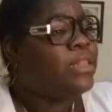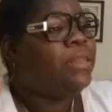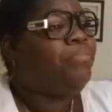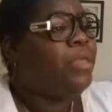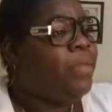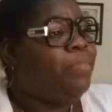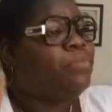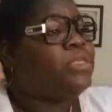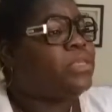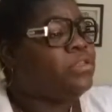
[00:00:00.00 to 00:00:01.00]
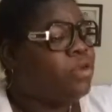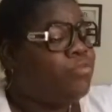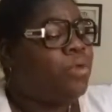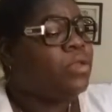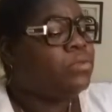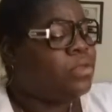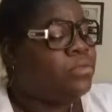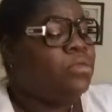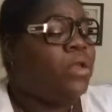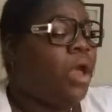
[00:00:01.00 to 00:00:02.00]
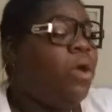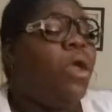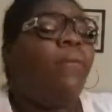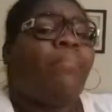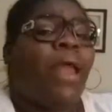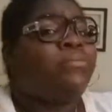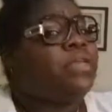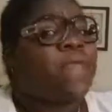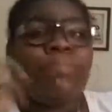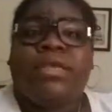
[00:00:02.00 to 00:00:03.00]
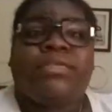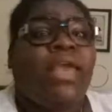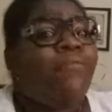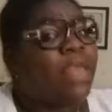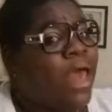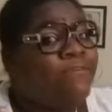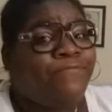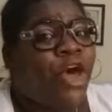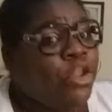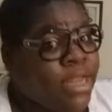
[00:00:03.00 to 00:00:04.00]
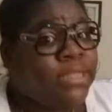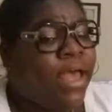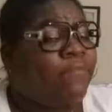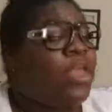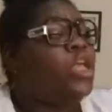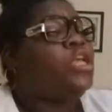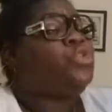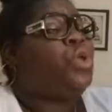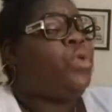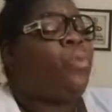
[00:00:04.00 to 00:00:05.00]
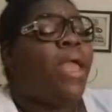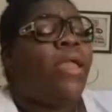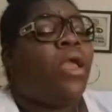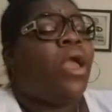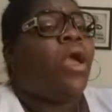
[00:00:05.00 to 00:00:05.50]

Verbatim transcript: the people's is, you know, but I'm just giving y'all the fullness of it. So anyway,